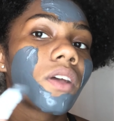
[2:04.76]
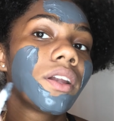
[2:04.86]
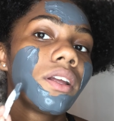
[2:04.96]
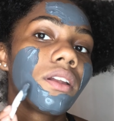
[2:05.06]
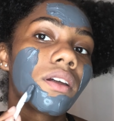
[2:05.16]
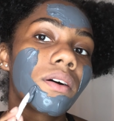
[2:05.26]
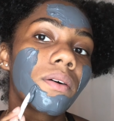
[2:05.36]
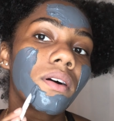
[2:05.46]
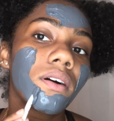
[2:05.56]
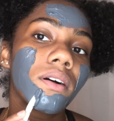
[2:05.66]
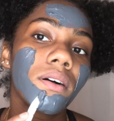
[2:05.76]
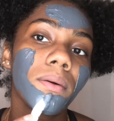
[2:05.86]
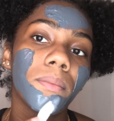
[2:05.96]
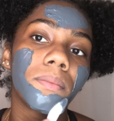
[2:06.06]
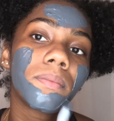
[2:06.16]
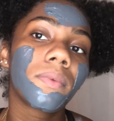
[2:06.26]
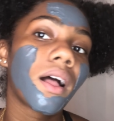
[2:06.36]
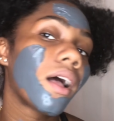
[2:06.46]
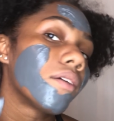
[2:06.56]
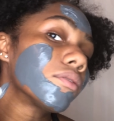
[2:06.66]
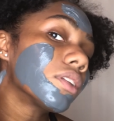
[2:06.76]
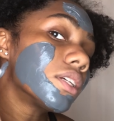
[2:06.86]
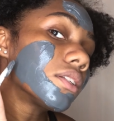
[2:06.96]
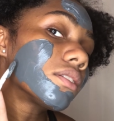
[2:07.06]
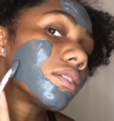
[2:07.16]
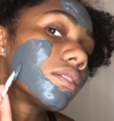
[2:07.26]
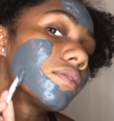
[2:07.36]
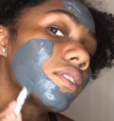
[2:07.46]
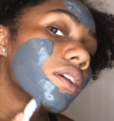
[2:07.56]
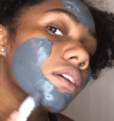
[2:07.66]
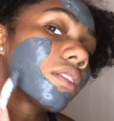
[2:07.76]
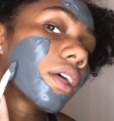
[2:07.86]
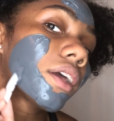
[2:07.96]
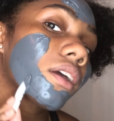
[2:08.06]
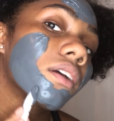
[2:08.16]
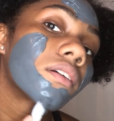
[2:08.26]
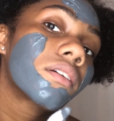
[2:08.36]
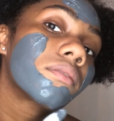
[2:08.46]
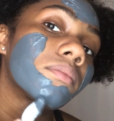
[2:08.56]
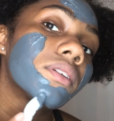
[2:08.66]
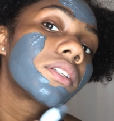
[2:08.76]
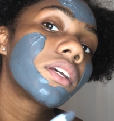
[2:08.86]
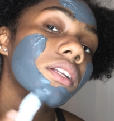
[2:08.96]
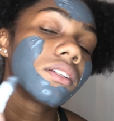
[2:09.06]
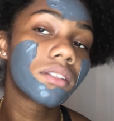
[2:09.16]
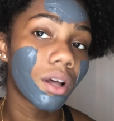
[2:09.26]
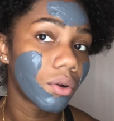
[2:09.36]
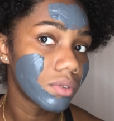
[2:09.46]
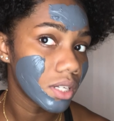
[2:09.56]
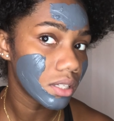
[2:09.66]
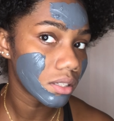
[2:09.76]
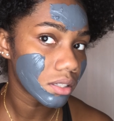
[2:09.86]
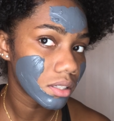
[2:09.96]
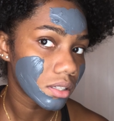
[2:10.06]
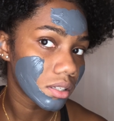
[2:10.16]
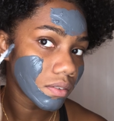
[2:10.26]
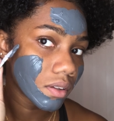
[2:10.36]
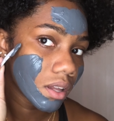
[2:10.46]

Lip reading: Didn't know, I have really sensitive skin. Like my skin is OD sensitive.